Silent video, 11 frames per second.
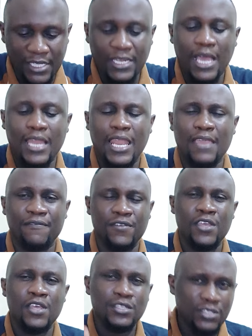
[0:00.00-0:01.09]
in her life.
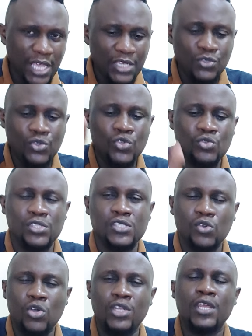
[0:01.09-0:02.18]
Try to use
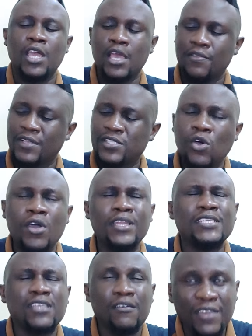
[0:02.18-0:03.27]
this oil. This oil
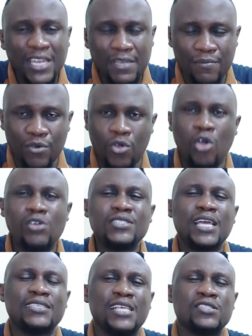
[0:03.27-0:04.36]
is available.
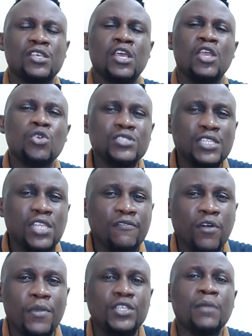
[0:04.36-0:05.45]
Contact us using the
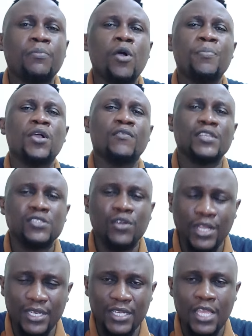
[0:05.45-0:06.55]
information popping on the
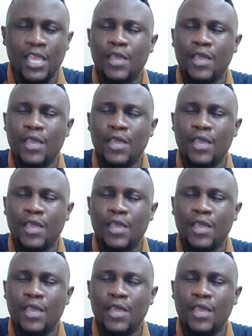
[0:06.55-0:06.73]
screen.